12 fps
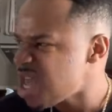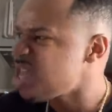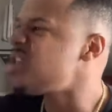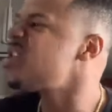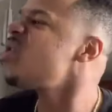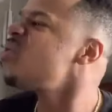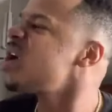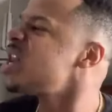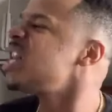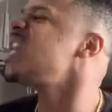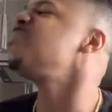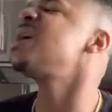You know what?
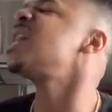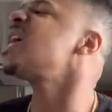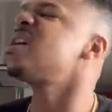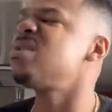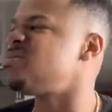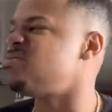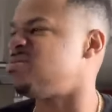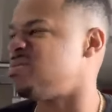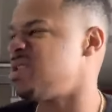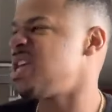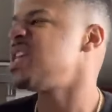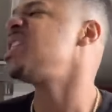Leave me alone.
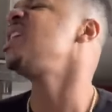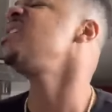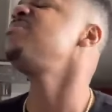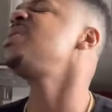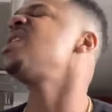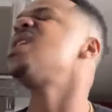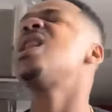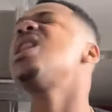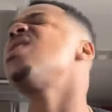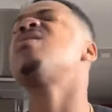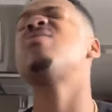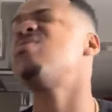Leave me
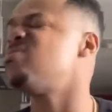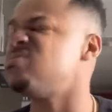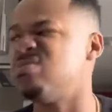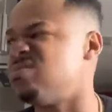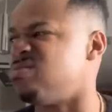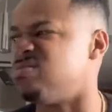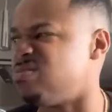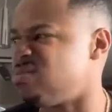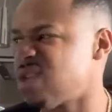alone.